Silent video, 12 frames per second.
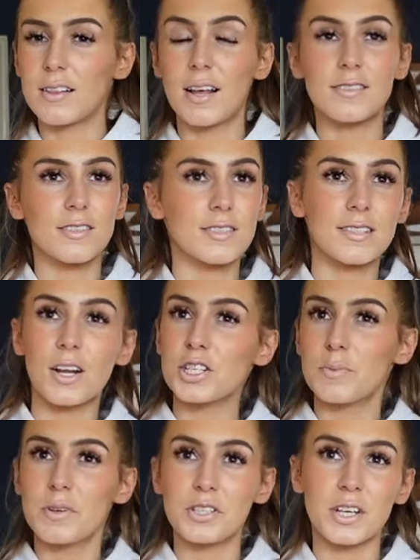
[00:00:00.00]
There's the
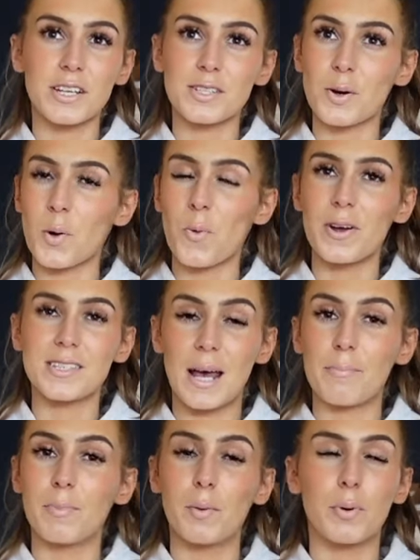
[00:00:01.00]
slushy machines that always
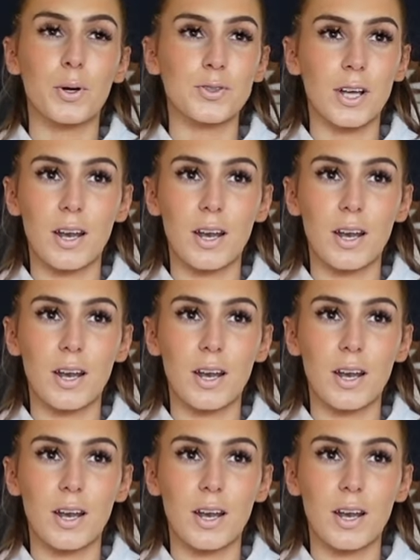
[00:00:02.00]
tempt me because I